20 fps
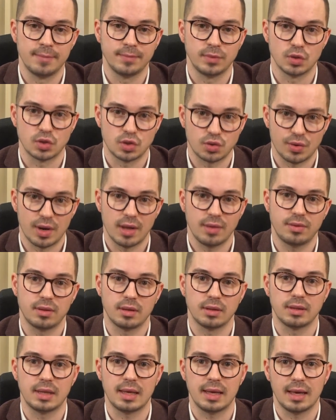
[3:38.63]
to
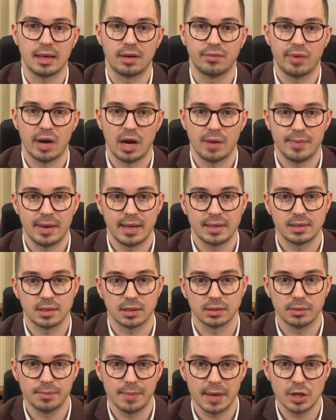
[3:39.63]
strengthen the
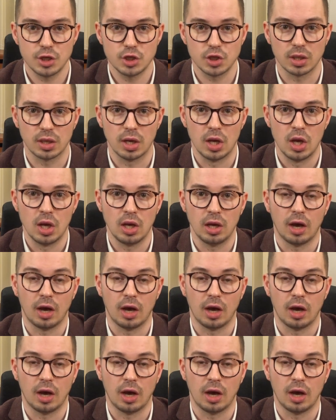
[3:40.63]
environmental dimension